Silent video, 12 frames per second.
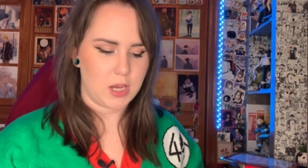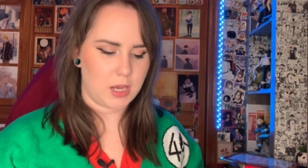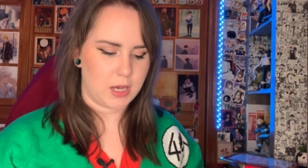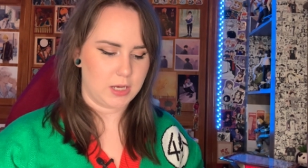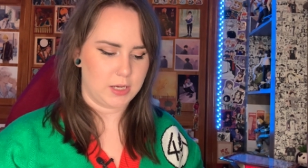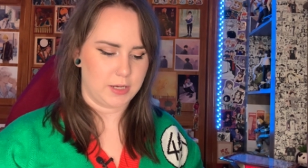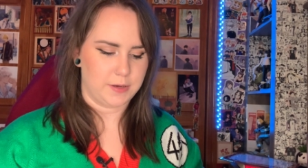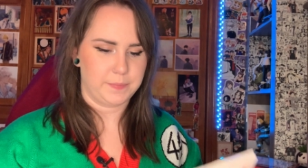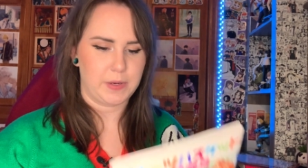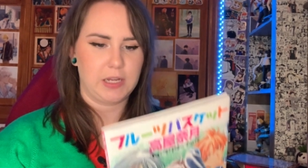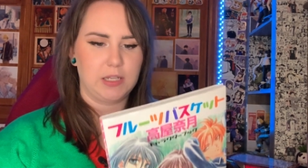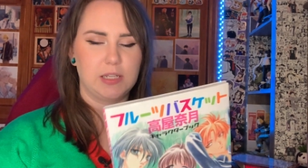Um,
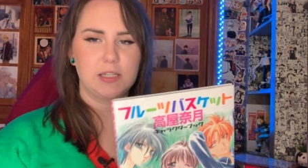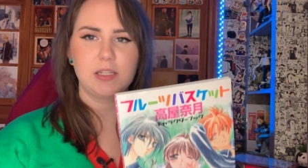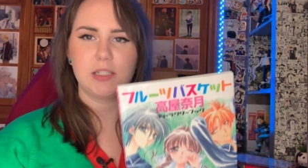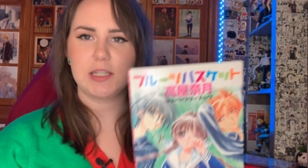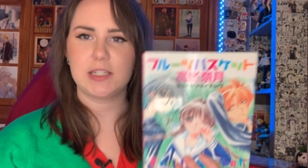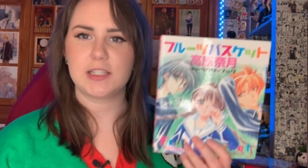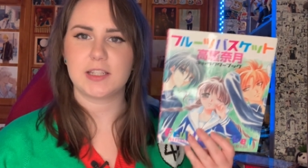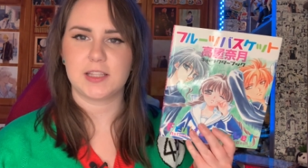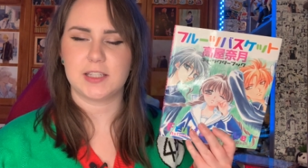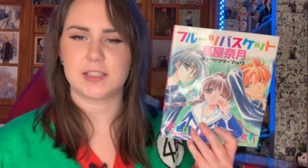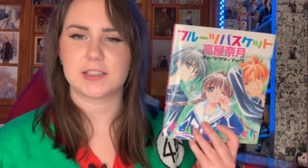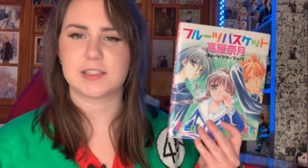I did get
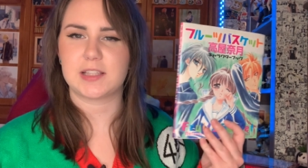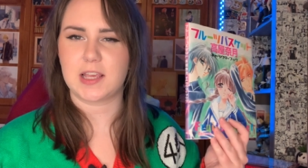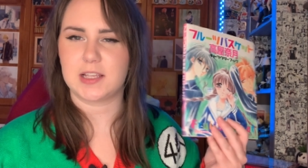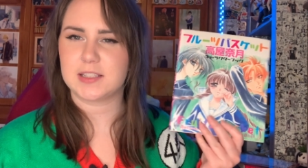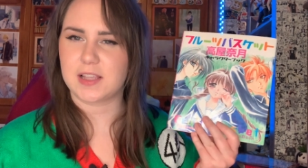this like